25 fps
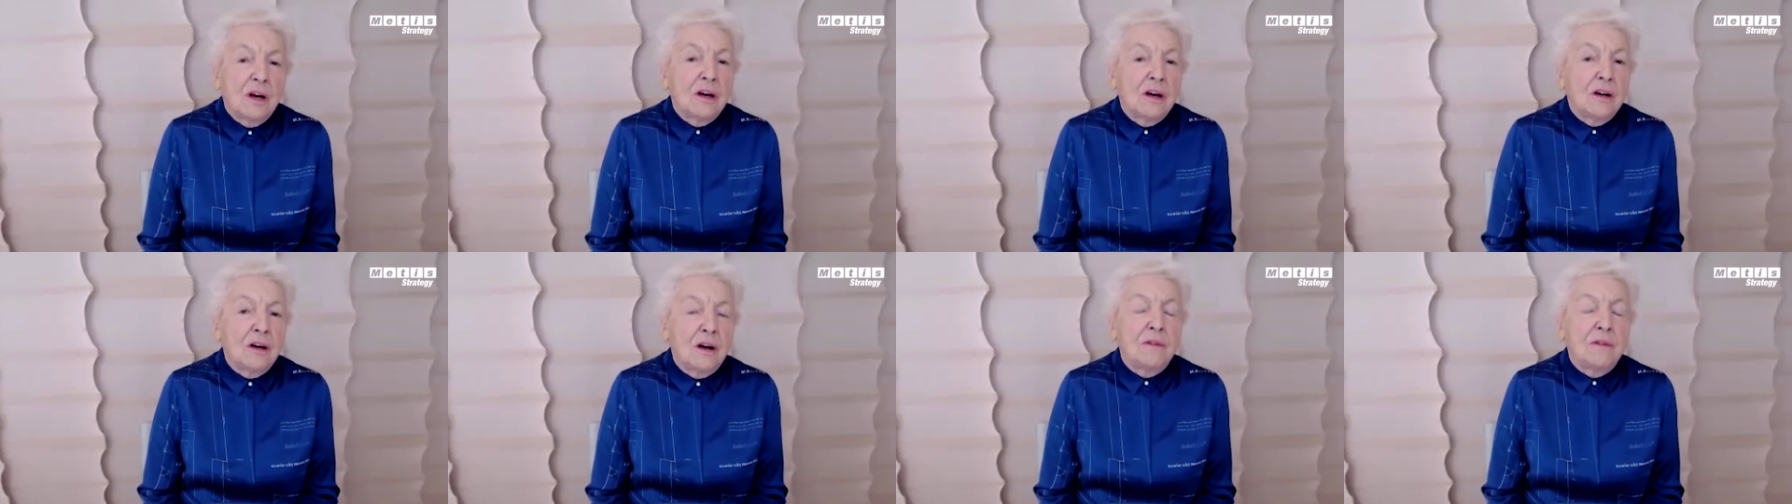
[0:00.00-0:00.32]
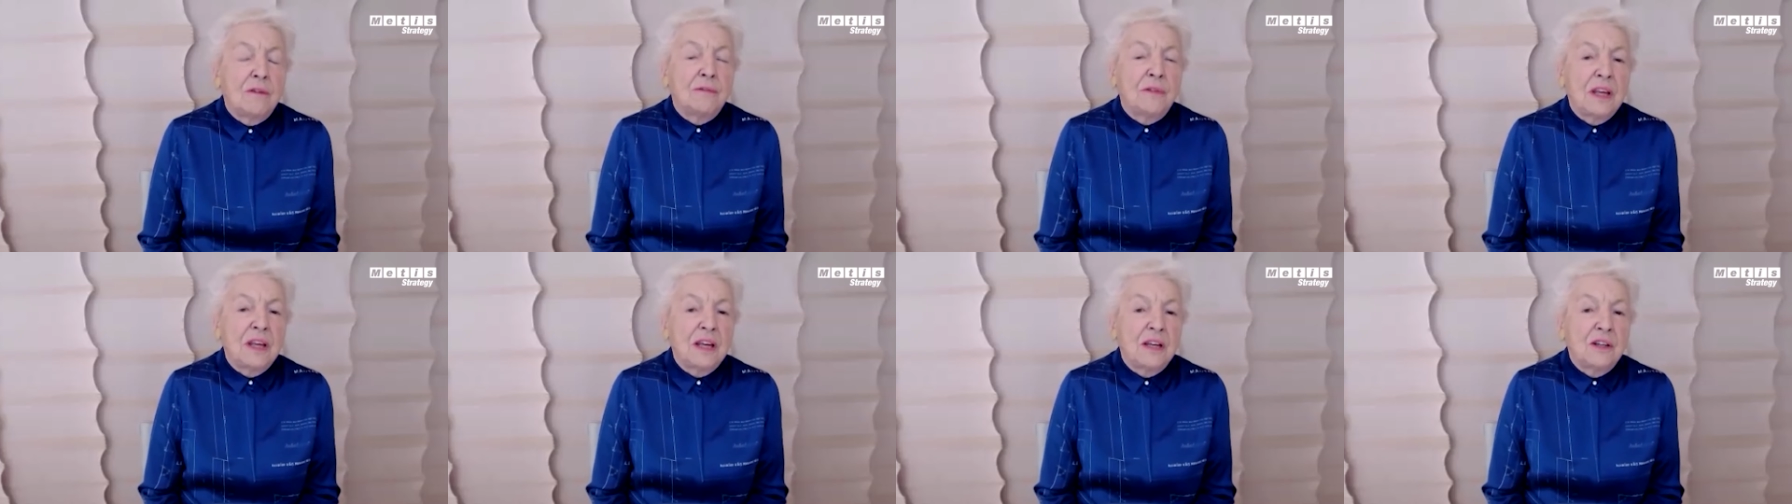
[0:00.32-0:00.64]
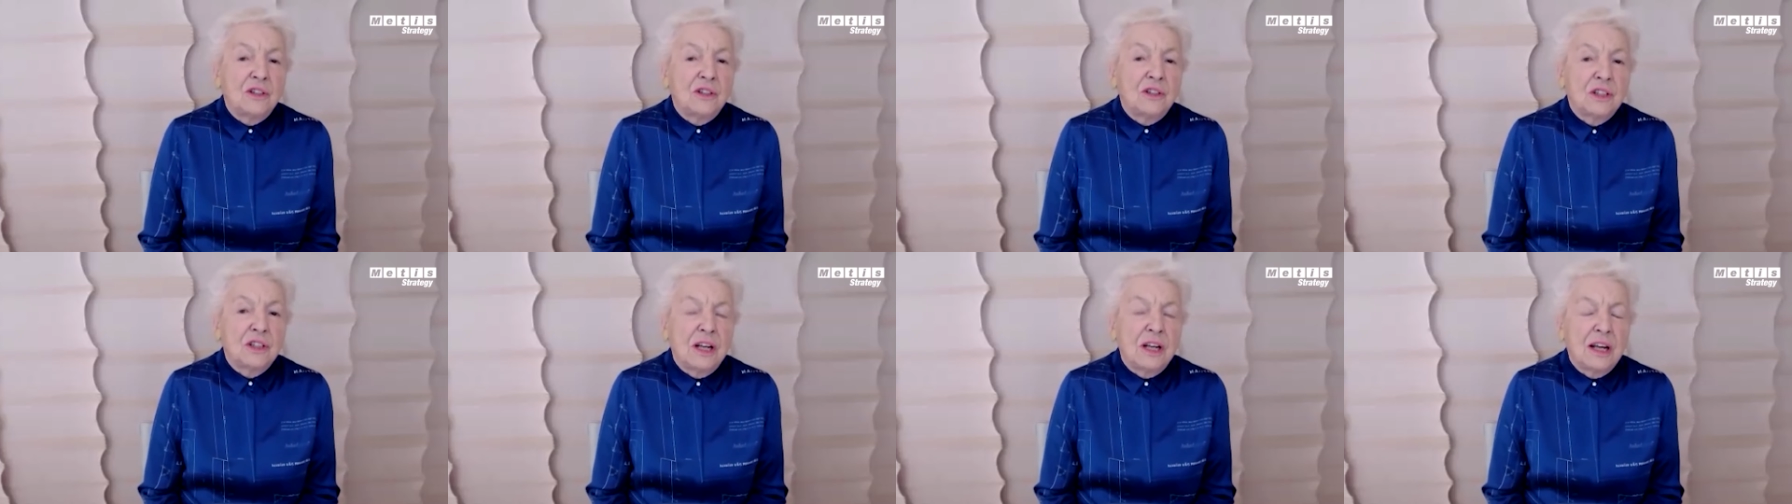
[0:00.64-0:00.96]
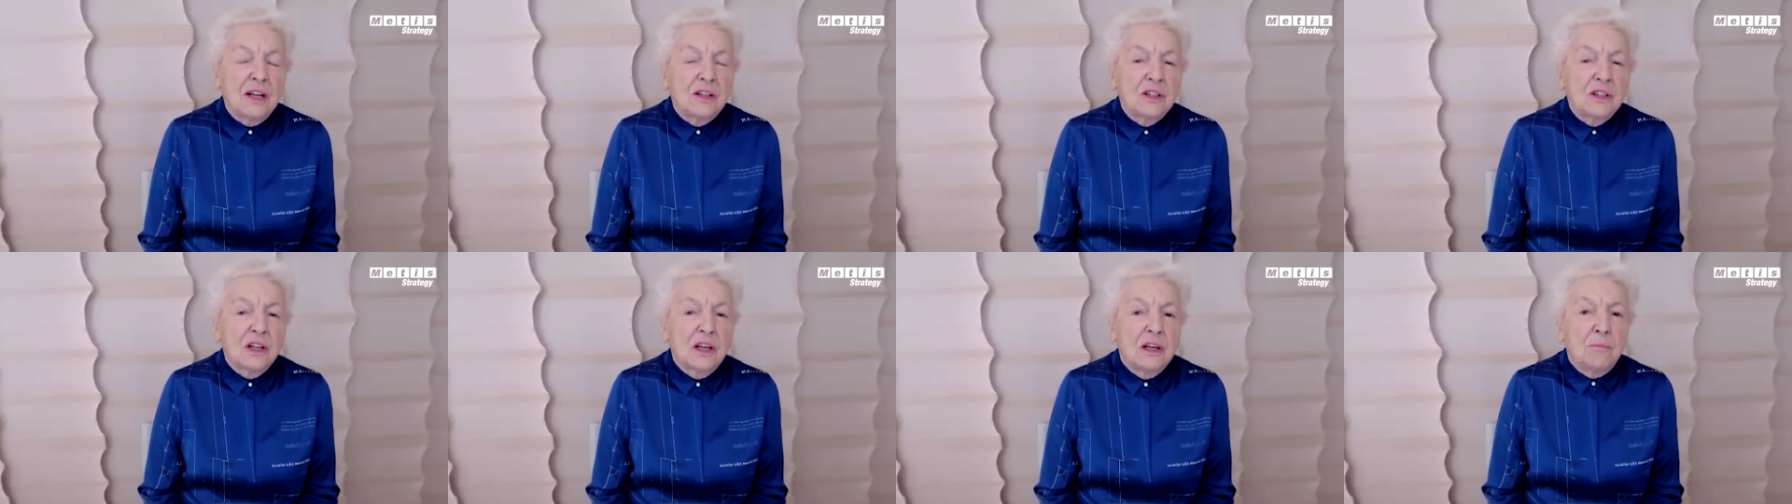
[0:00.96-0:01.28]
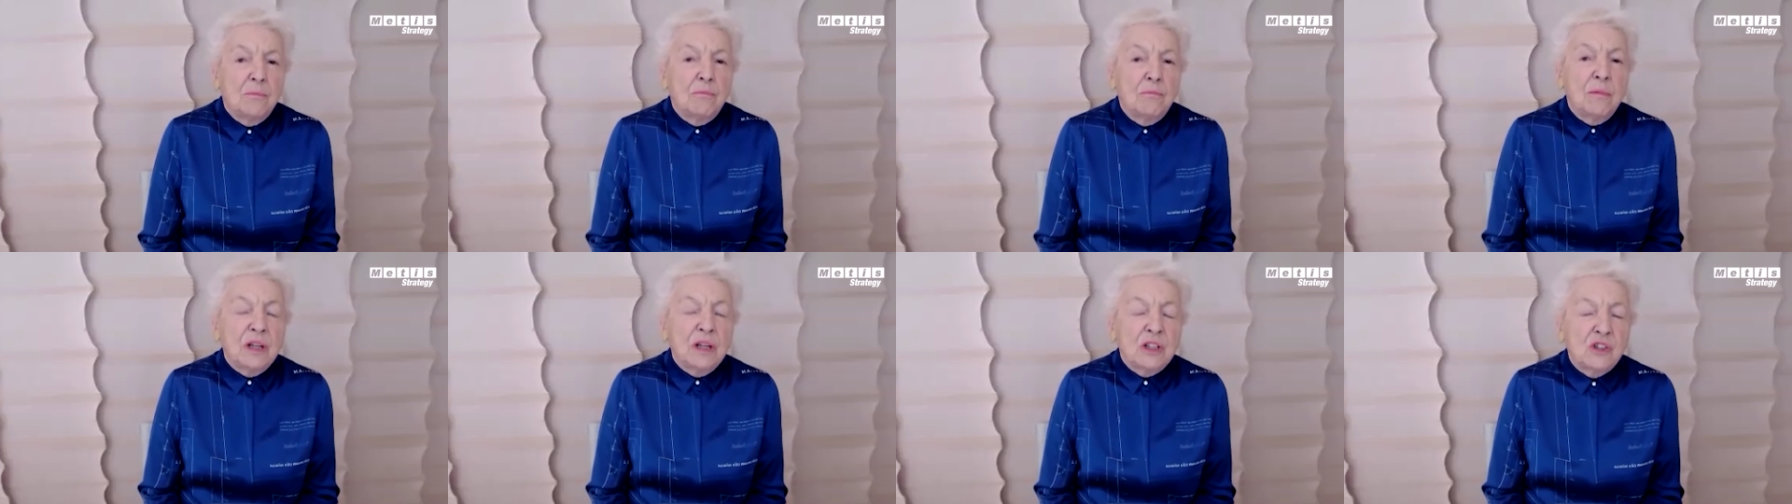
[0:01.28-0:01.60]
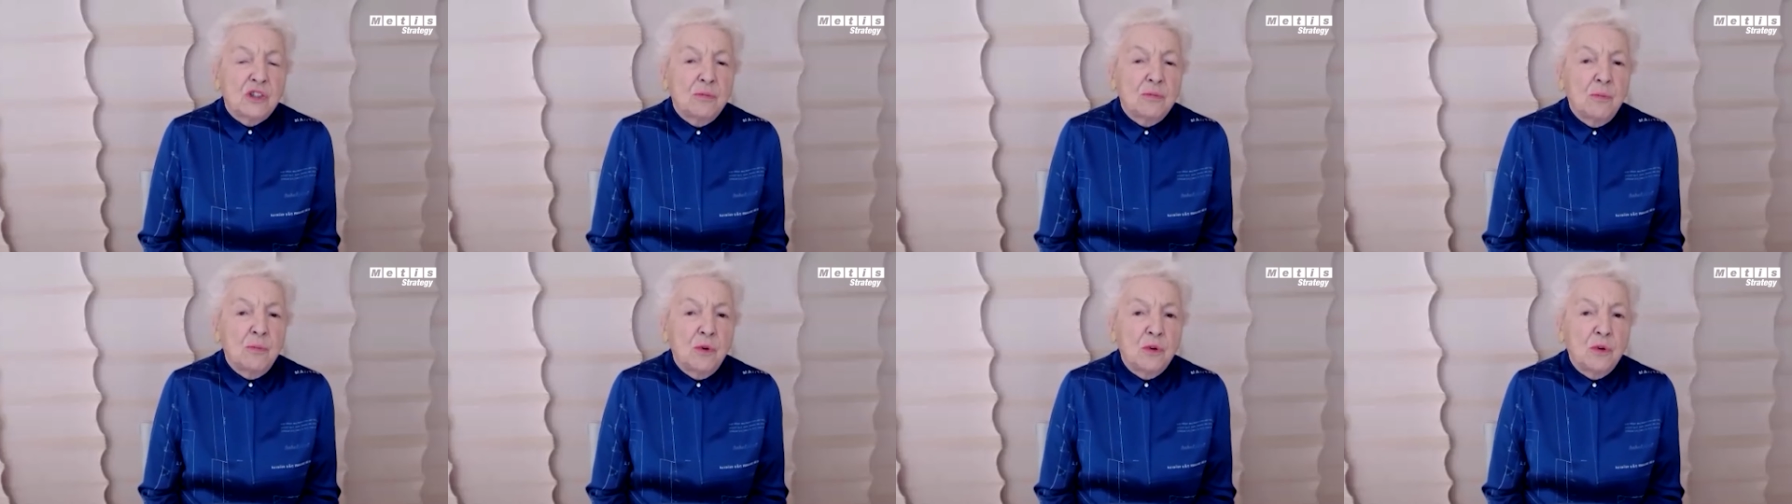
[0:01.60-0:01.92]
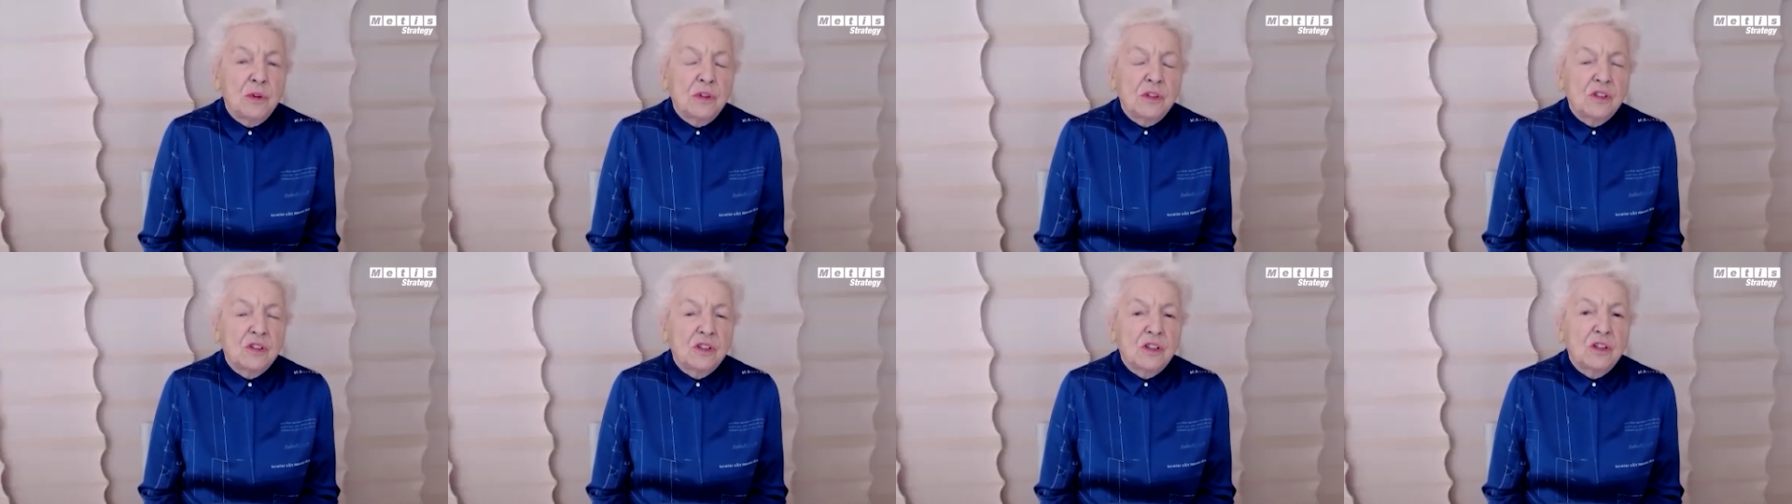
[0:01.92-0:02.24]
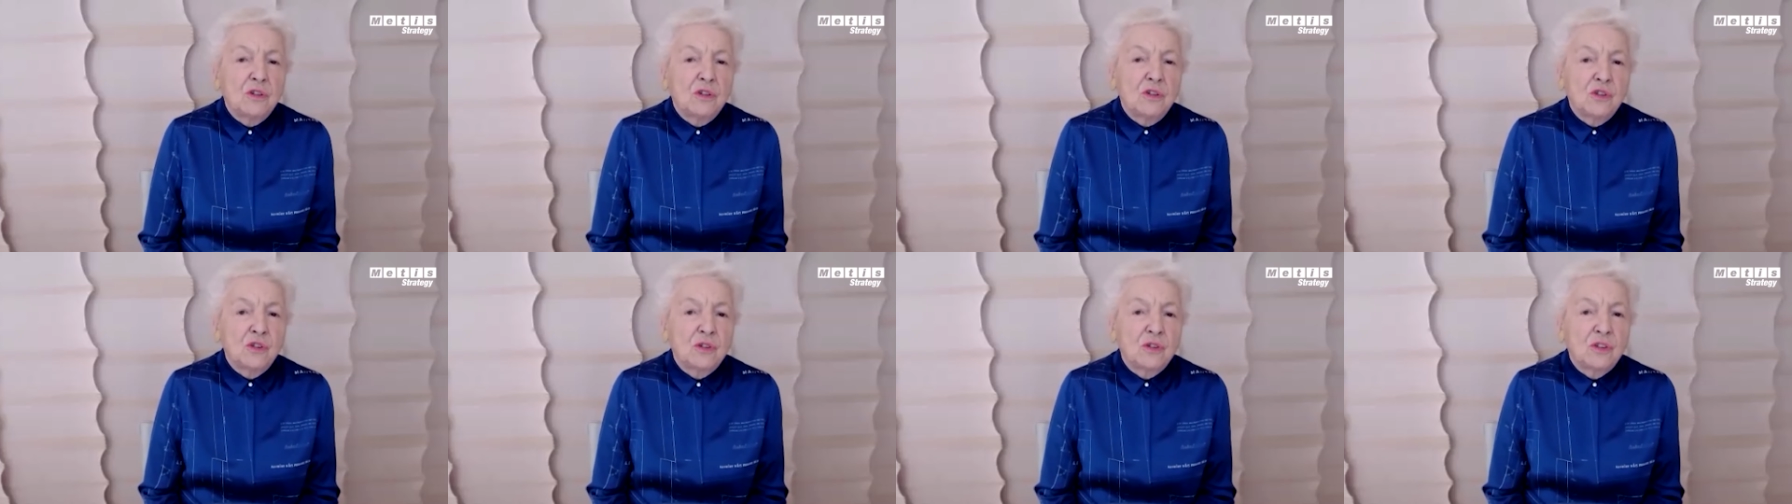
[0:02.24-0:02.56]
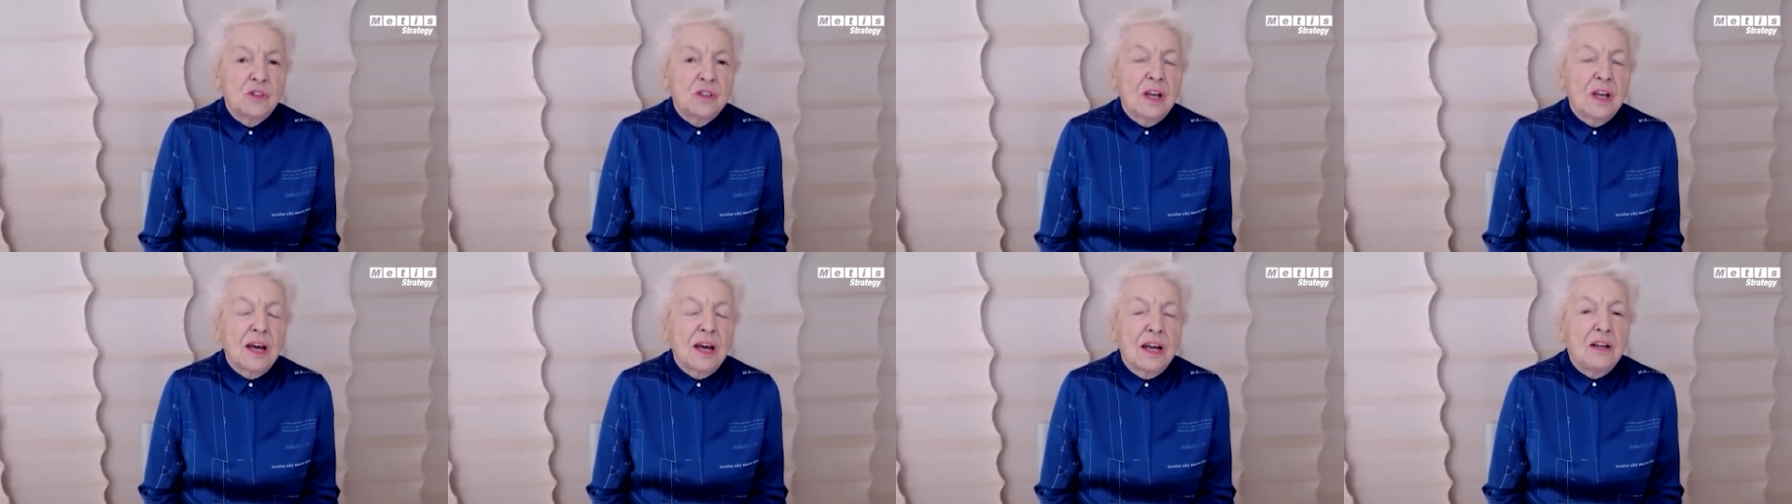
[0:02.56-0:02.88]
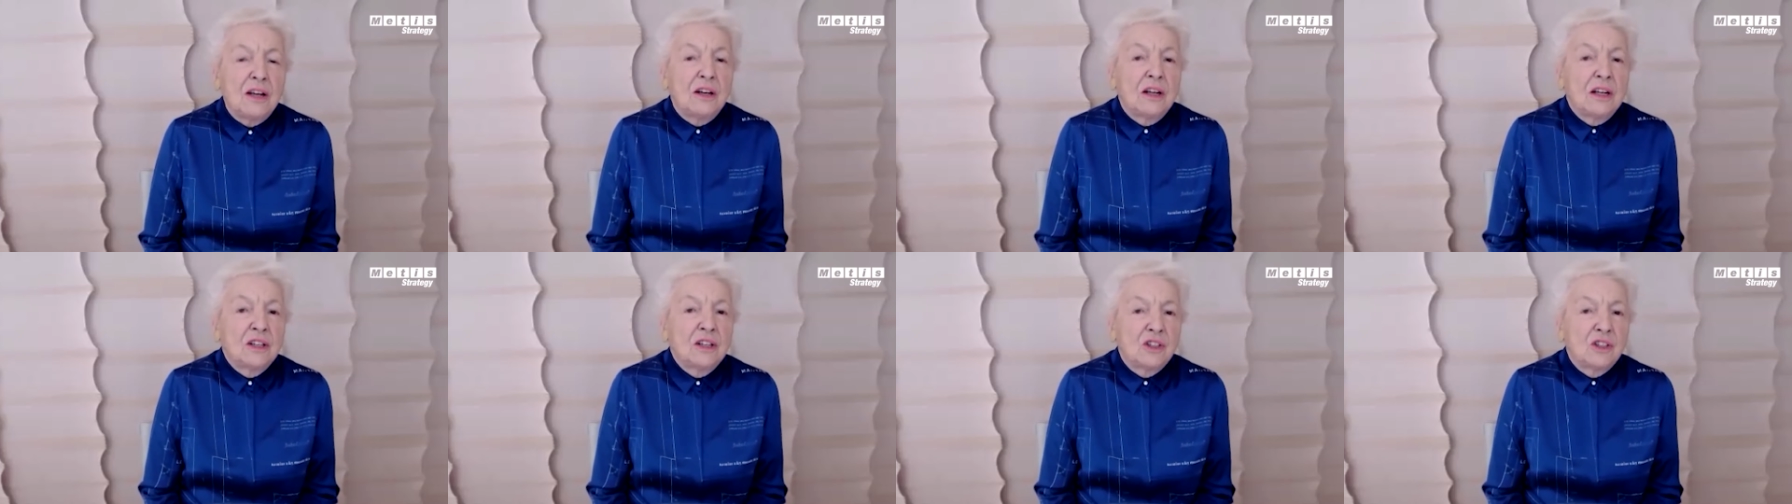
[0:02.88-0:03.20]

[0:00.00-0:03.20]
uh, of the internet, much more the social side,